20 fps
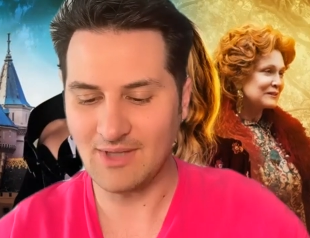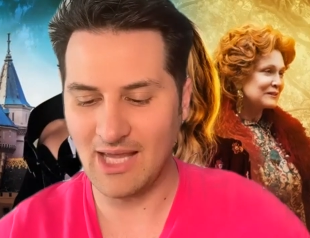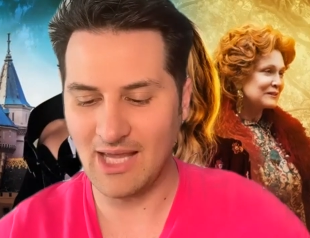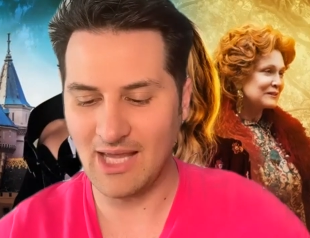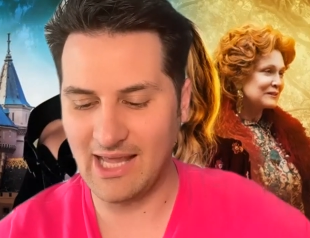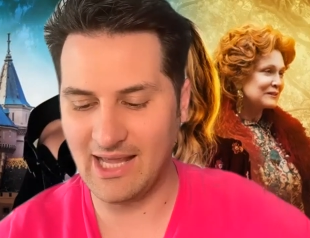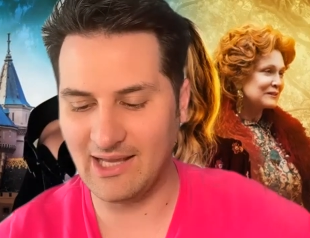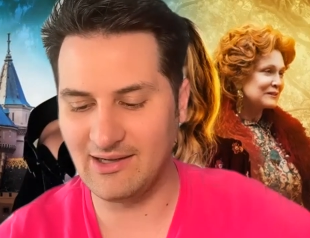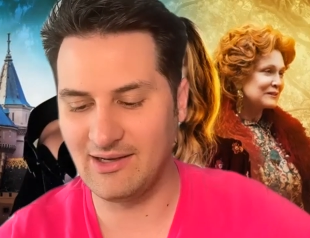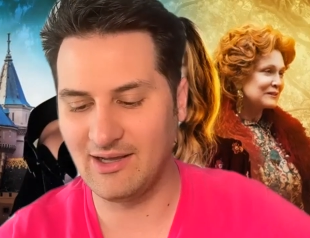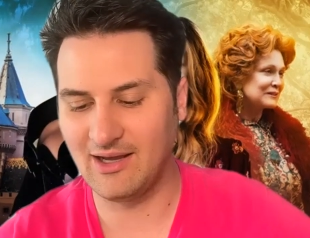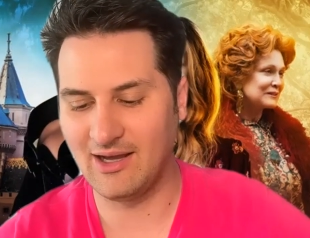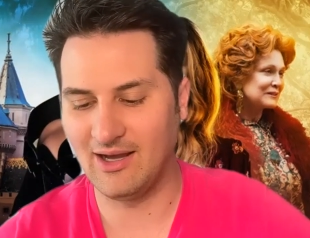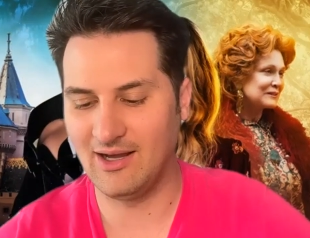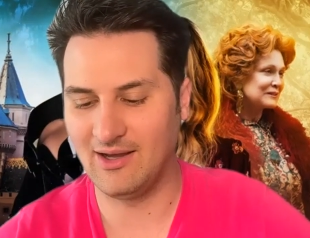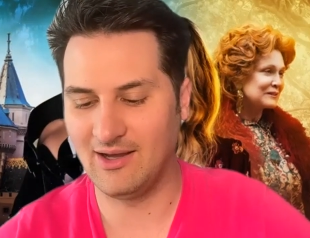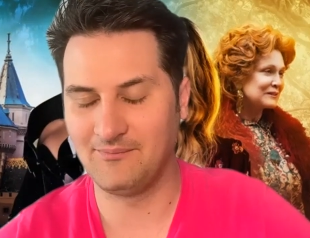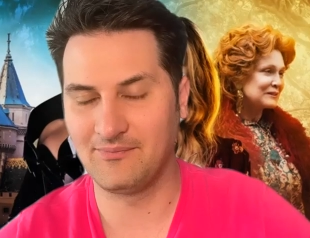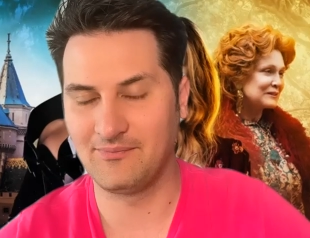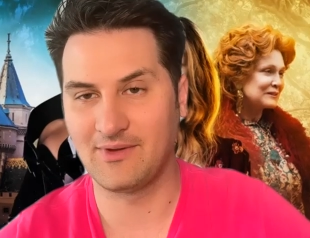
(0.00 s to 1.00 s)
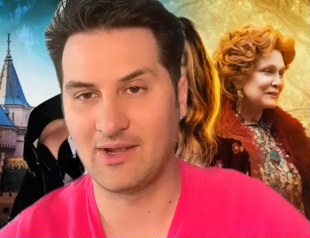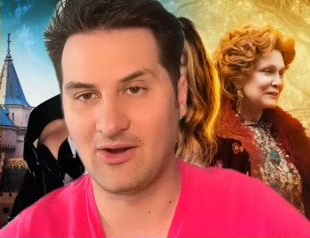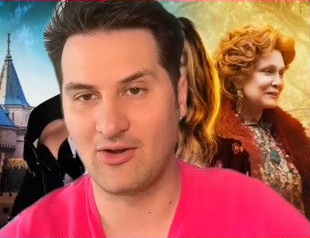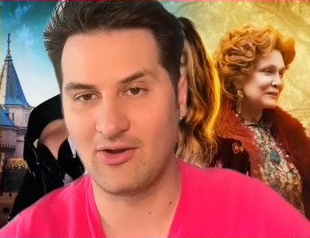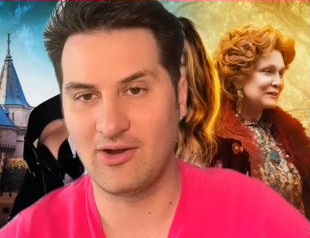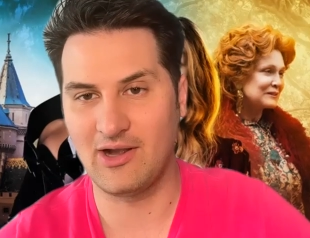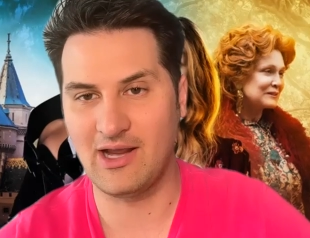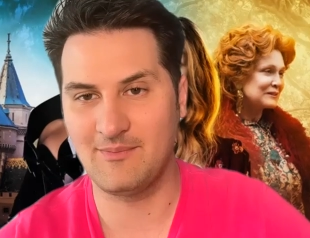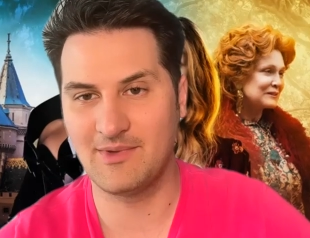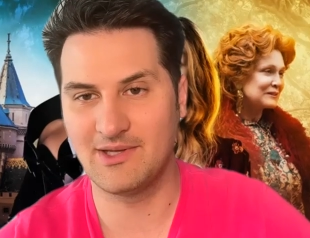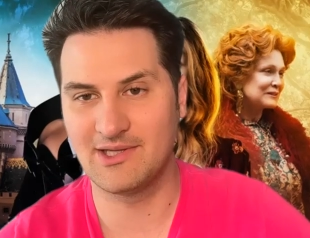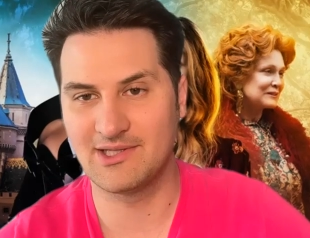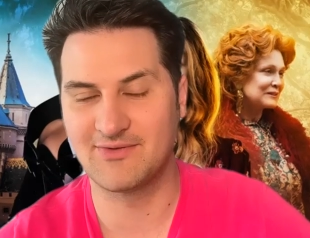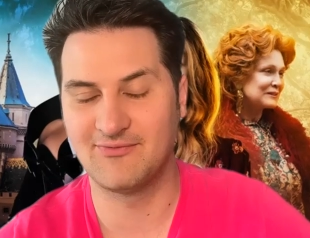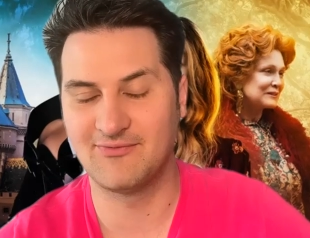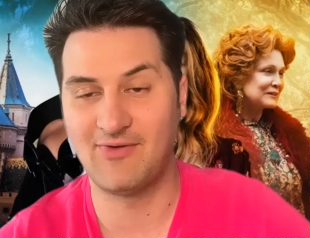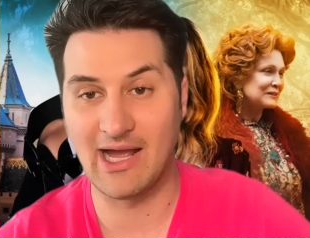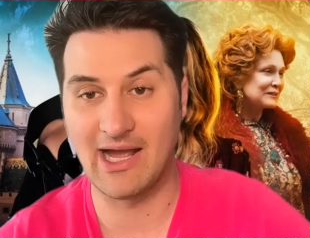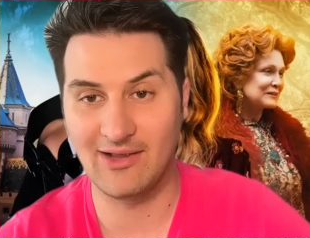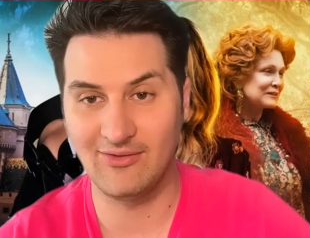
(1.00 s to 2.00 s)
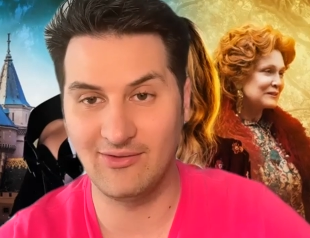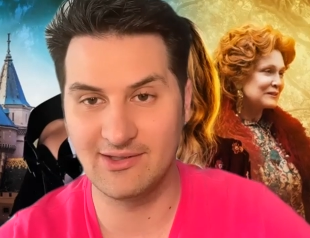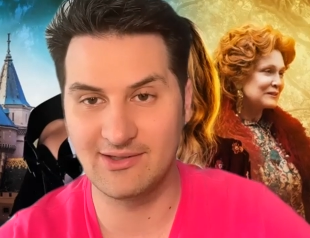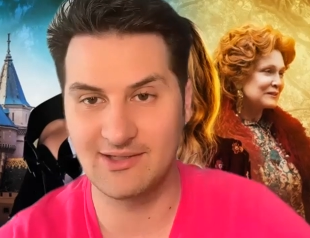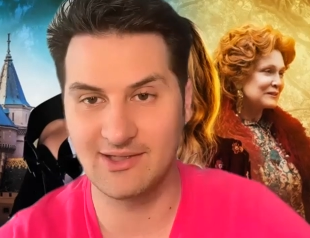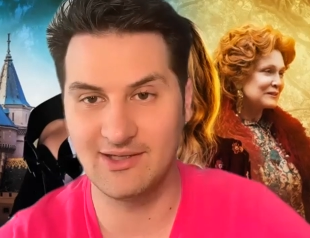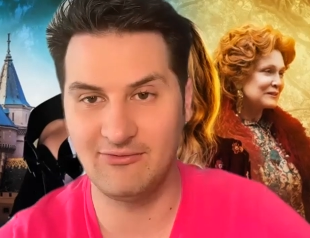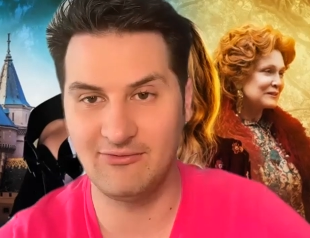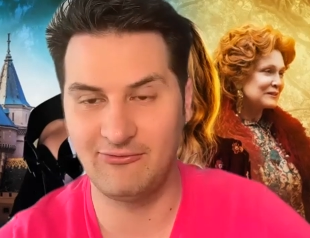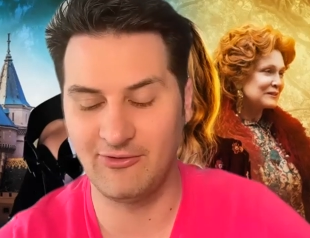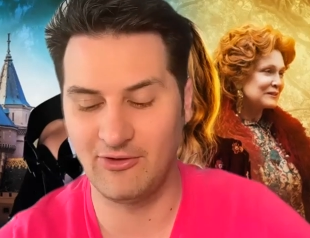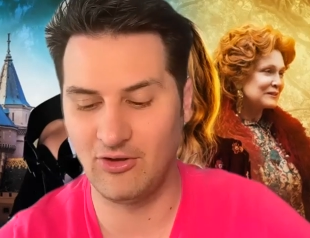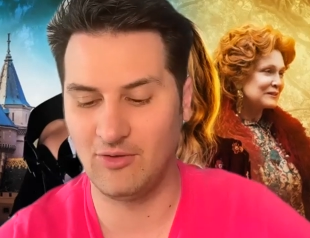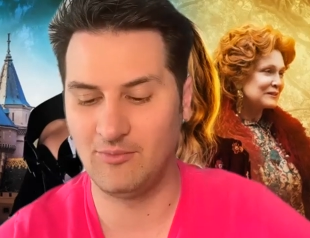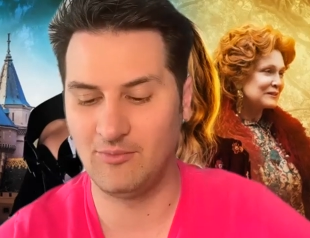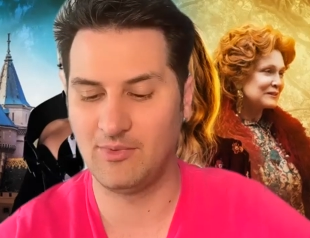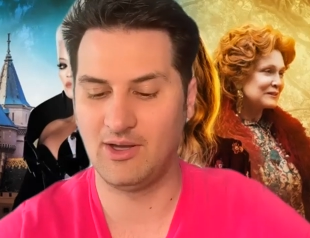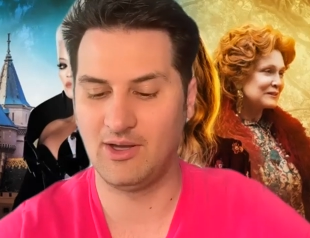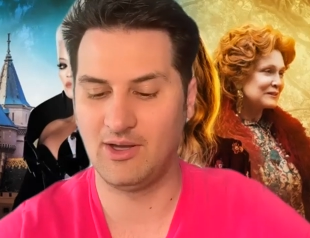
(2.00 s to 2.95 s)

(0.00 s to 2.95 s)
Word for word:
Speaker 1: and um, her name is Violet in the film.